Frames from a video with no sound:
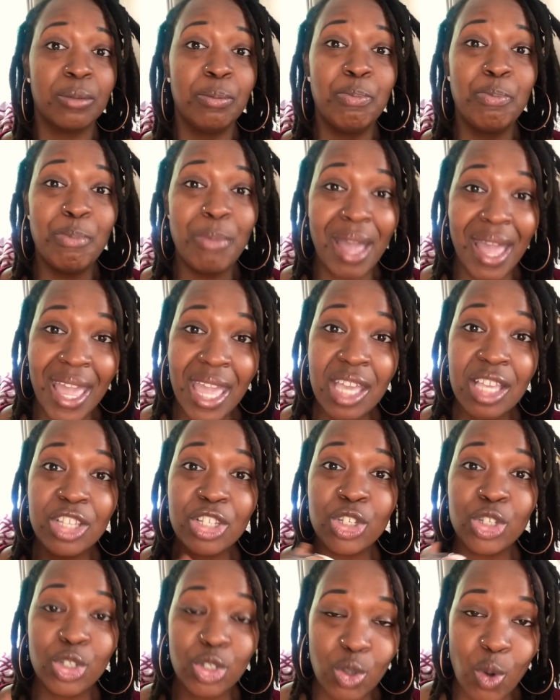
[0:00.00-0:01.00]
Make
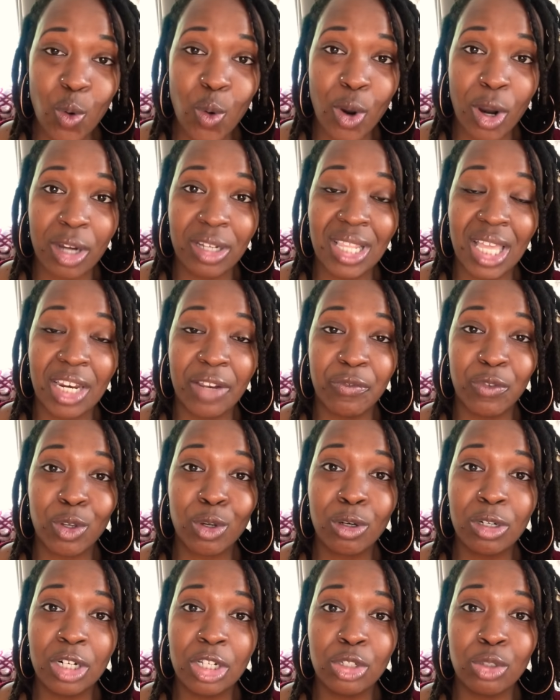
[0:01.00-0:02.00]
sure that if
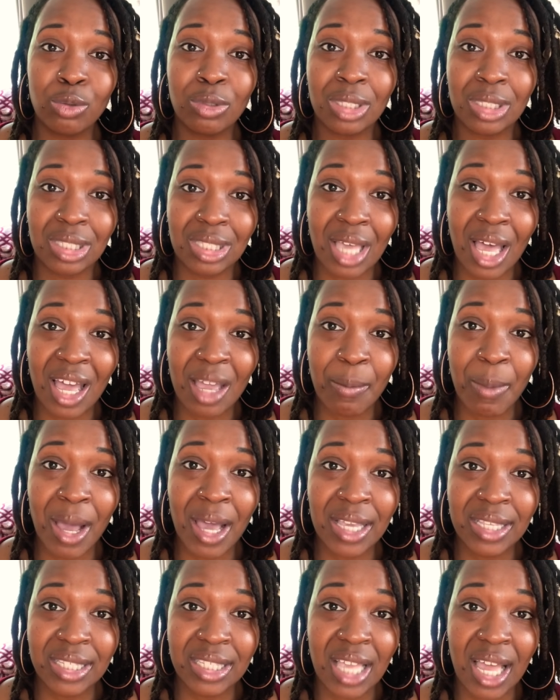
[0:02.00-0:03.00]
you're gonna do the side
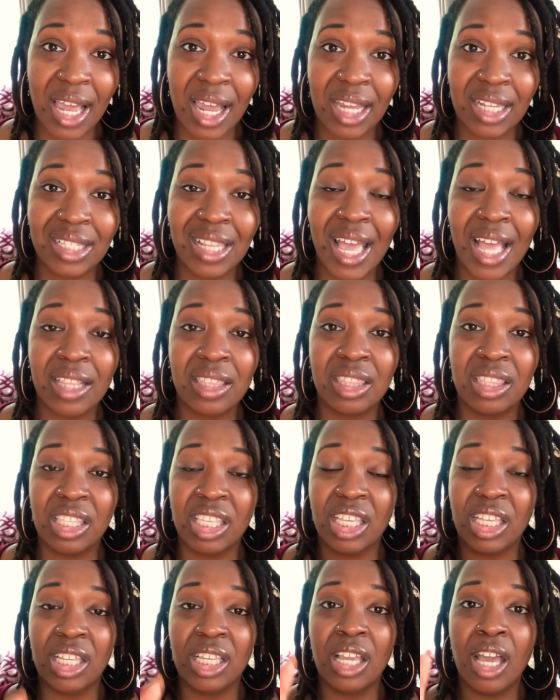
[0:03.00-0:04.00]
by side, that
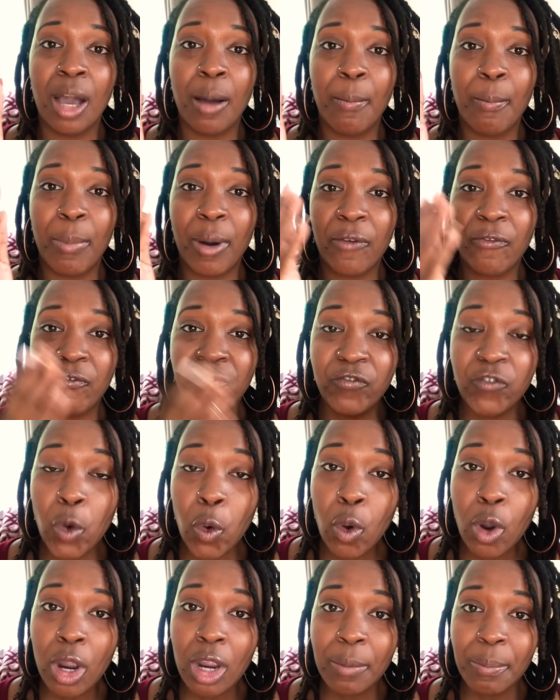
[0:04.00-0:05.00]
the
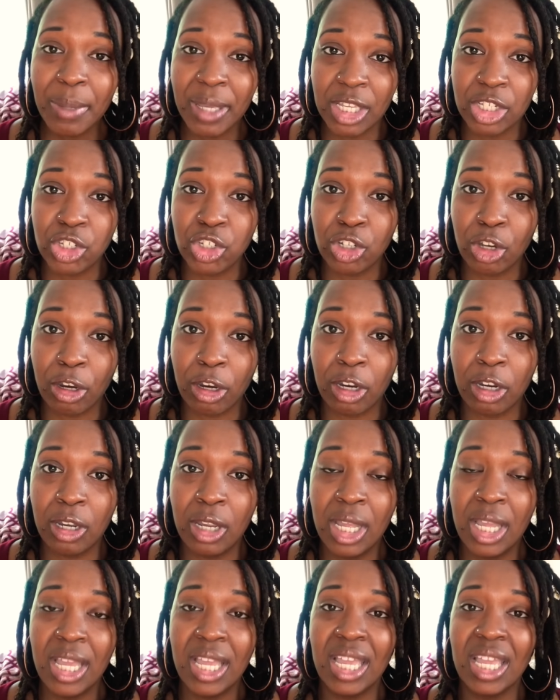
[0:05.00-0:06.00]
before
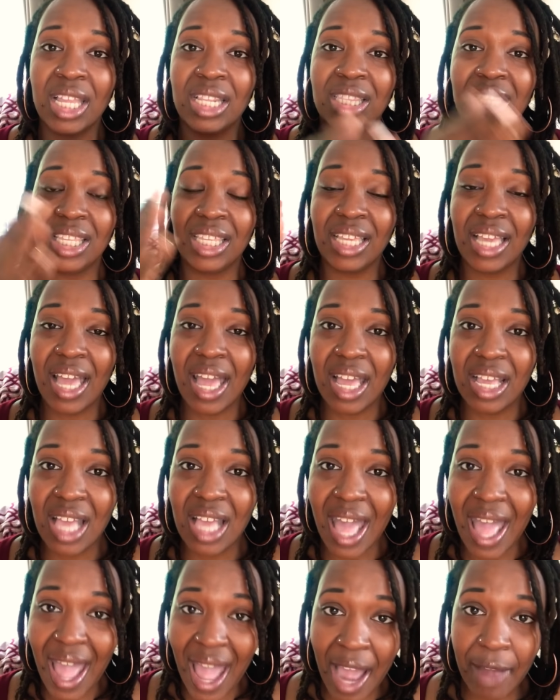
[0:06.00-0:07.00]
picture and the
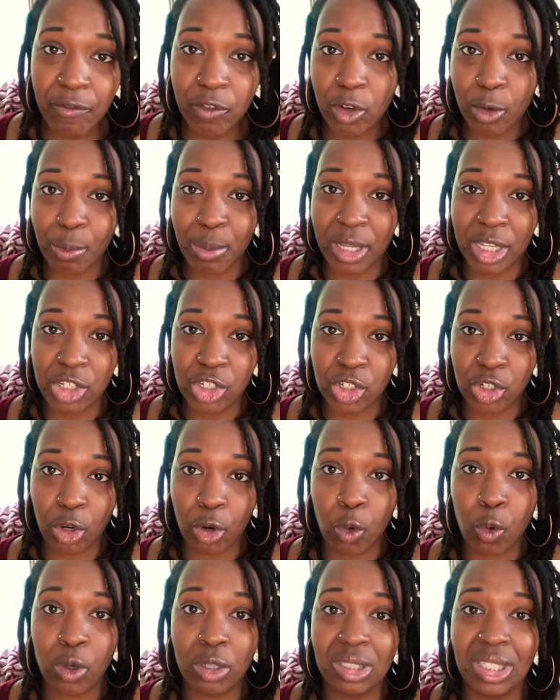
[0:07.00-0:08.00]
after
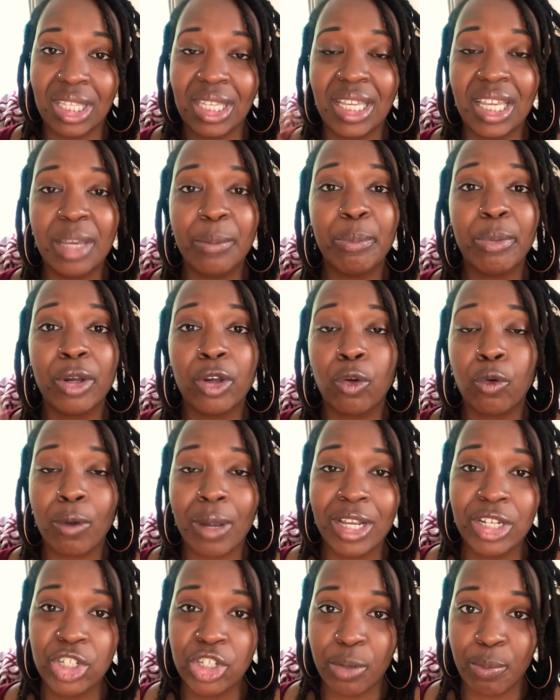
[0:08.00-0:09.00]
picture or the in
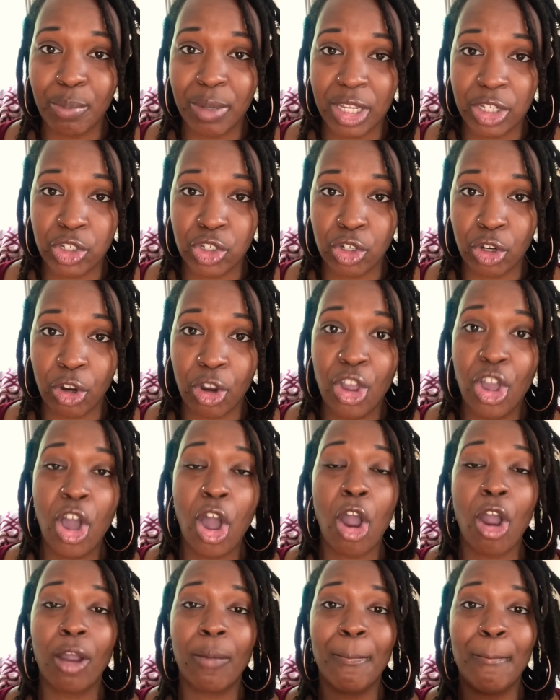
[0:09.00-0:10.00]
progression picture
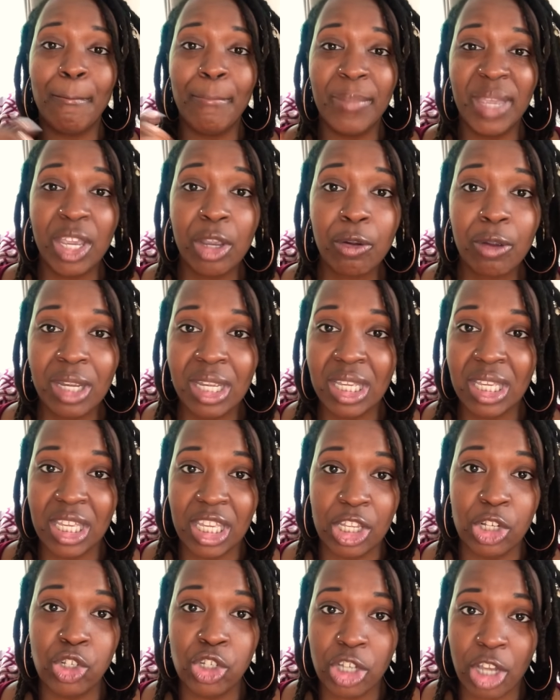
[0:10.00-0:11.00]
are mirroring
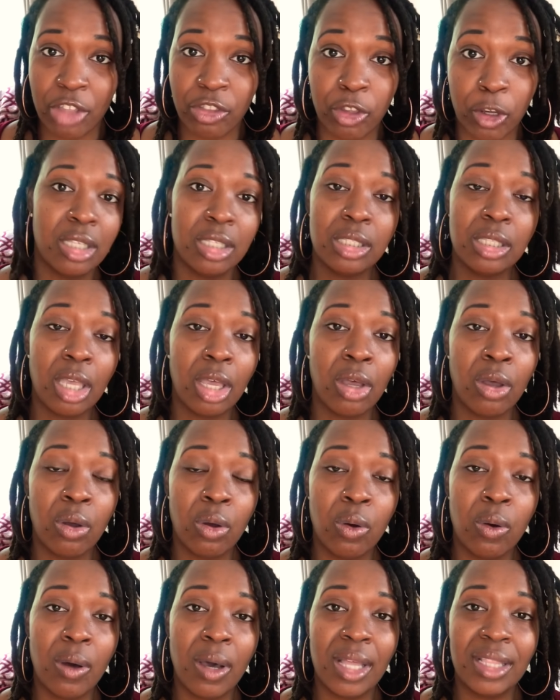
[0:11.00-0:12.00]
each other.
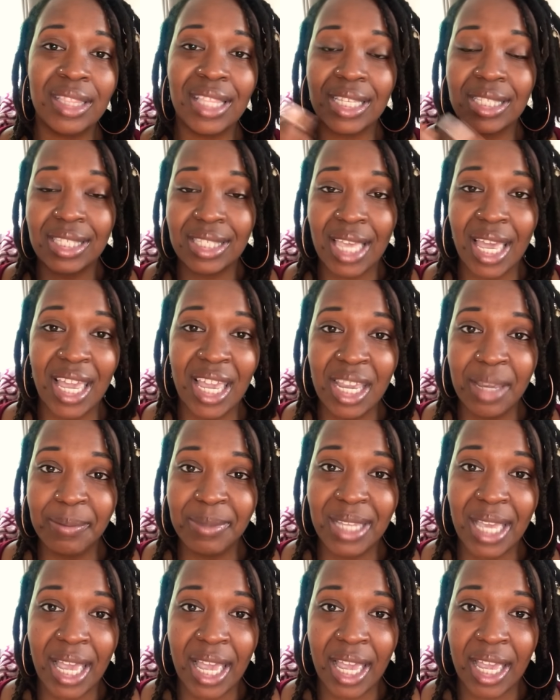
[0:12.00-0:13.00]
So the
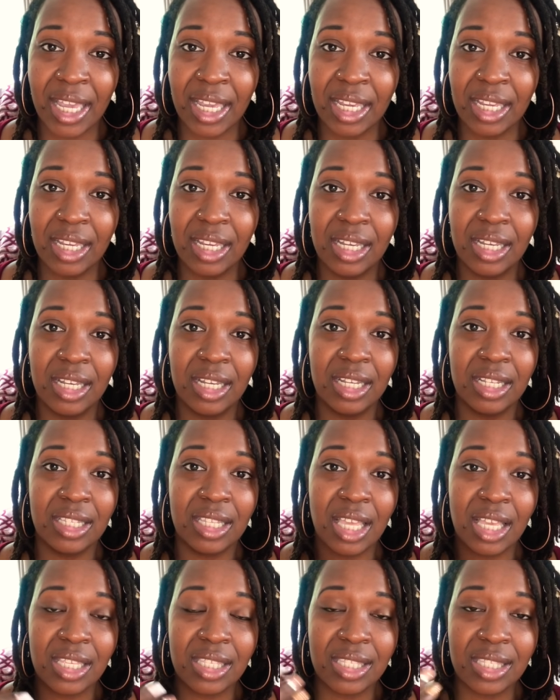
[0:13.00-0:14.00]
same day,
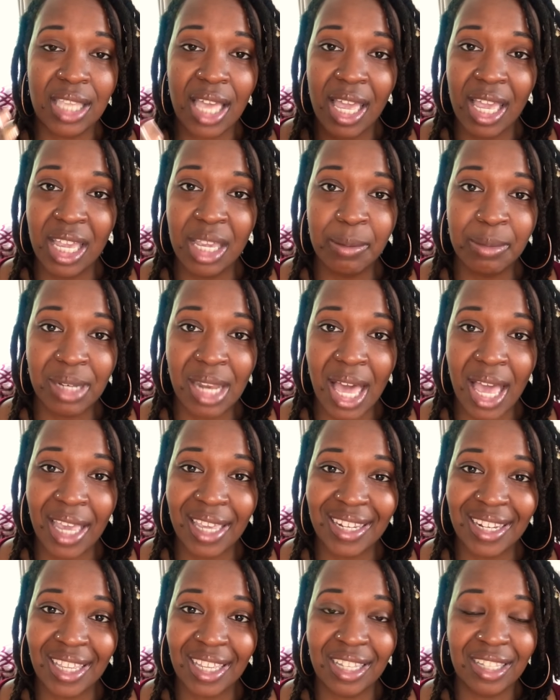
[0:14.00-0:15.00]
the same
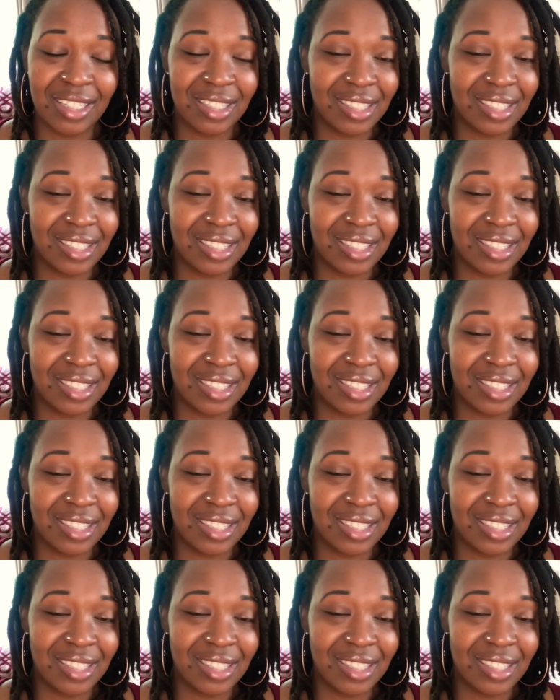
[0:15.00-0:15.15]
lighting,